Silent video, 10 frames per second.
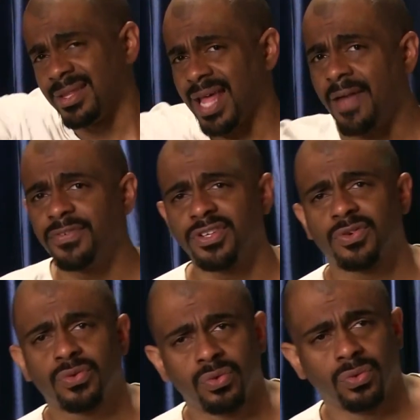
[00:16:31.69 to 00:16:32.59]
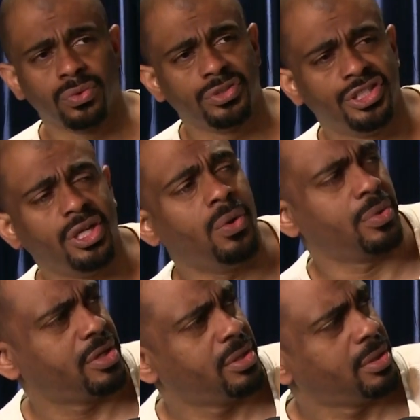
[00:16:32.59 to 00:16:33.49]
Life is a cruel
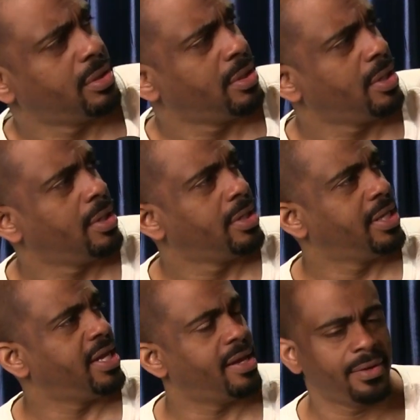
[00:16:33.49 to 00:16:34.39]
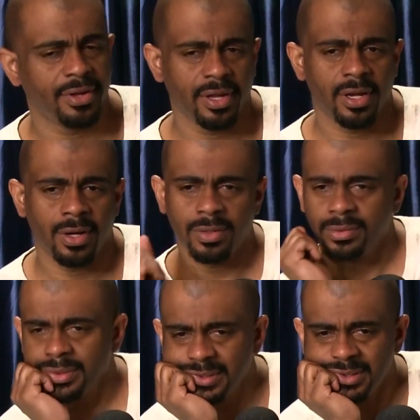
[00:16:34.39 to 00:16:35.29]
joke. You
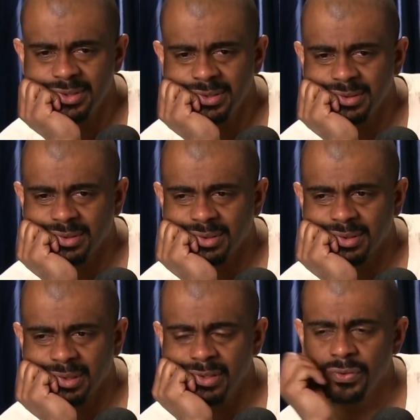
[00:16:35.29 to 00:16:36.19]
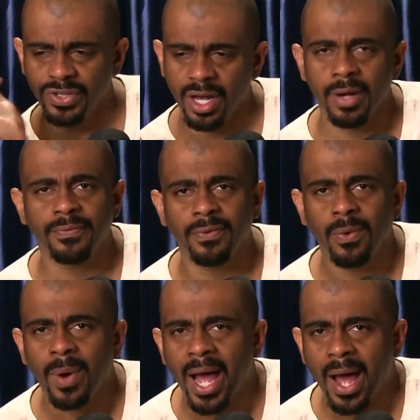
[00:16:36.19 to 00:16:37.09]
know, you're young
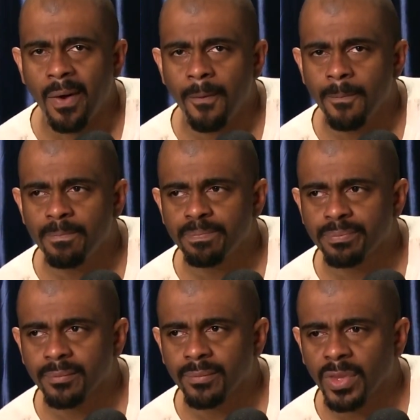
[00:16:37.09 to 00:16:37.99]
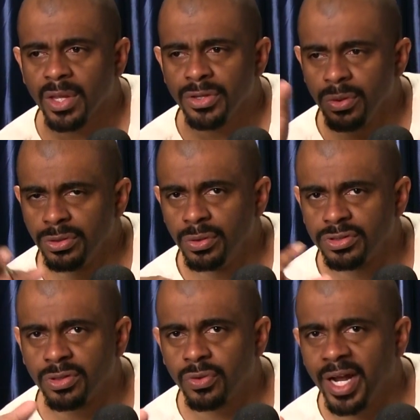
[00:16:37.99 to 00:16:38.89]
for a while, you
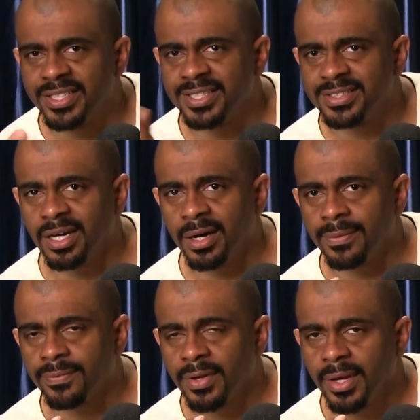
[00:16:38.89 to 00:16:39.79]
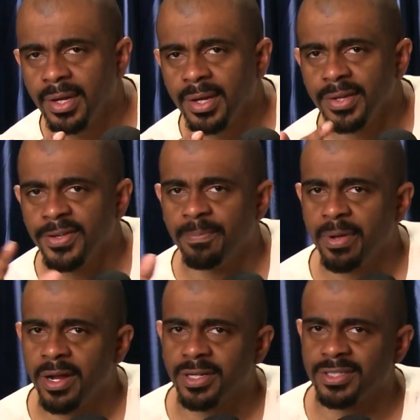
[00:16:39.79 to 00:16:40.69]
do some crazy stuff, your
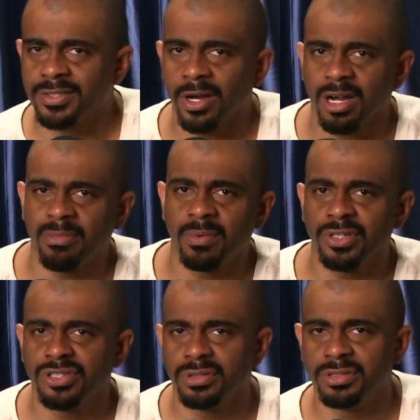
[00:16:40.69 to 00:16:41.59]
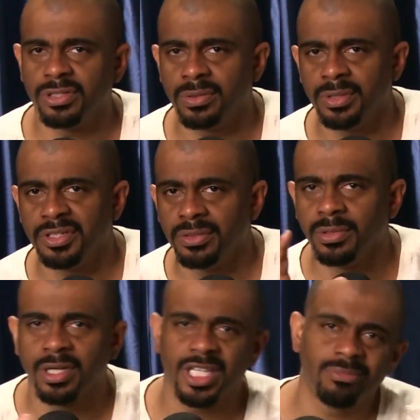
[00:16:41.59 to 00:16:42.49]
parents talk about what you doing,
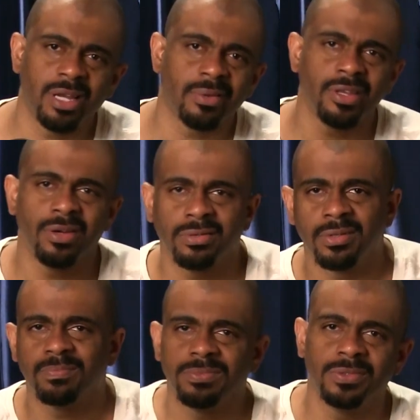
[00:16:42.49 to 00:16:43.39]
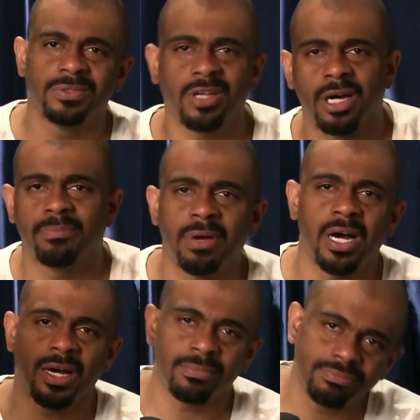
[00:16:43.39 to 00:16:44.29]
you look at them like, you know what you talking
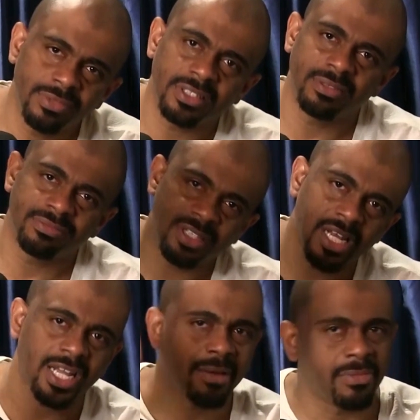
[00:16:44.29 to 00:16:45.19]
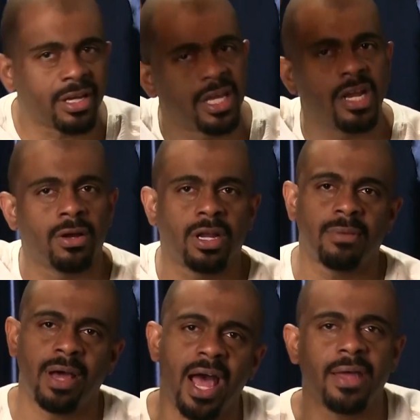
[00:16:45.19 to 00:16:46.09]
about, look at there, I got my gear on,
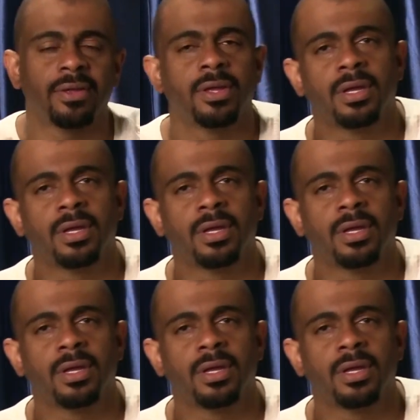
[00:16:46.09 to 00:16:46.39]
I'm hot.